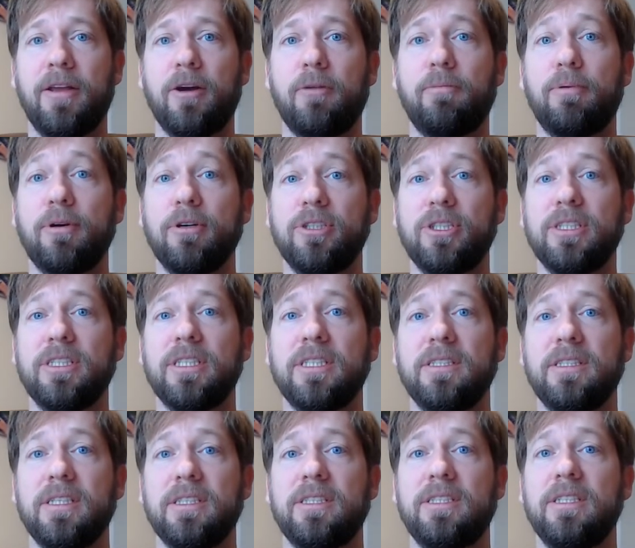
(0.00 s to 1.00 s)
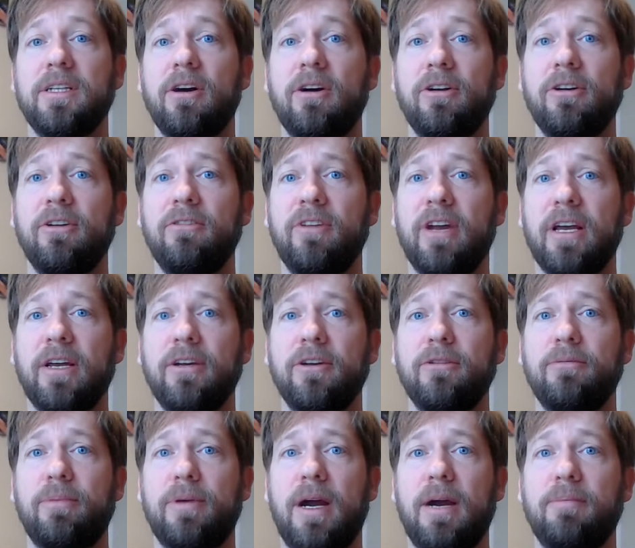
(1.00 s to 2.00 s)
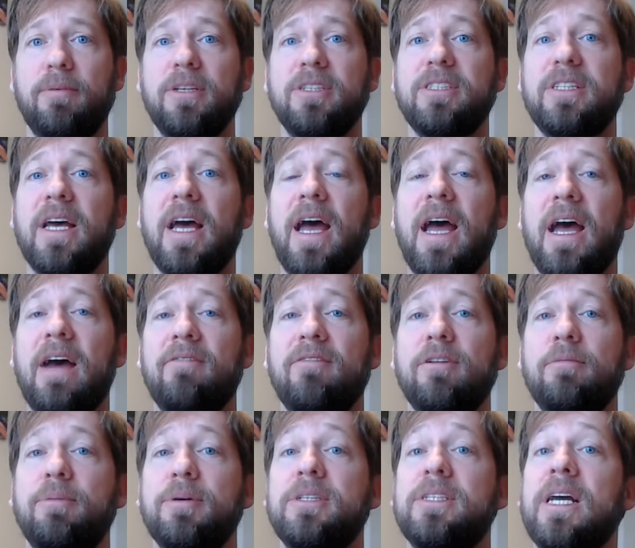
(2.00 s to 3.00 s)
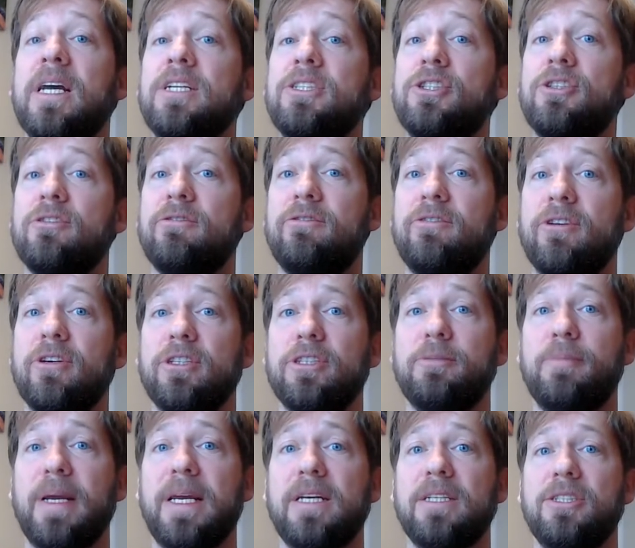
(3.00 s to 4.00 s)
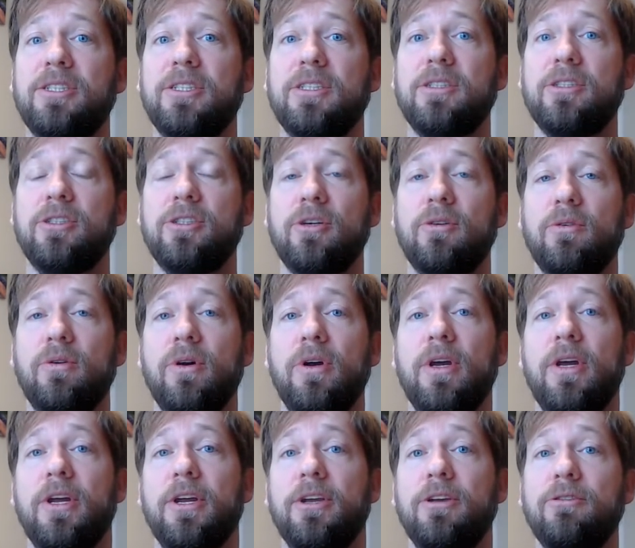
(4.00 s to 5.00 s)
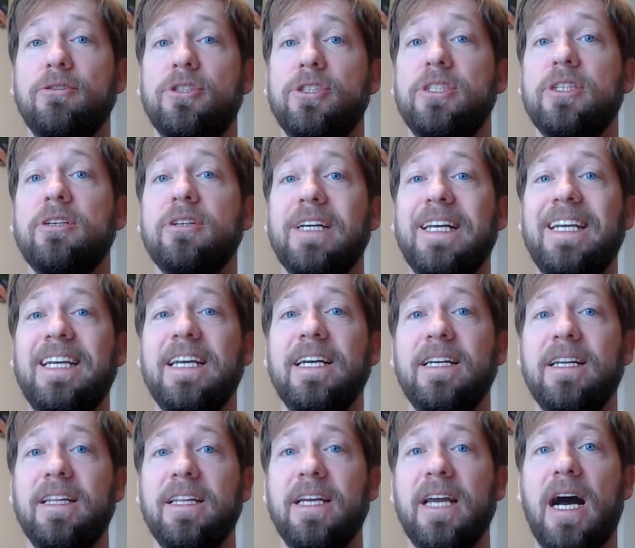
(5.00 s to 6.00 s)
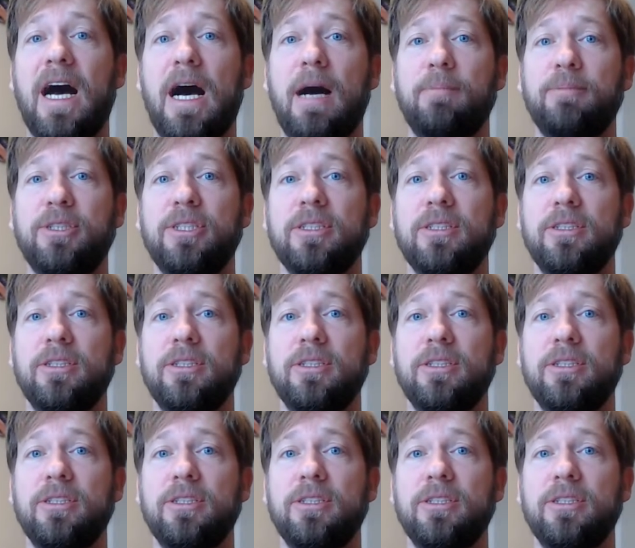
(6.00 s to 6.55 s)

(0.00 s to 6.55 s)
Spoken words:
purchase existing undervalued properties that have the potential for expansion. So you still get the option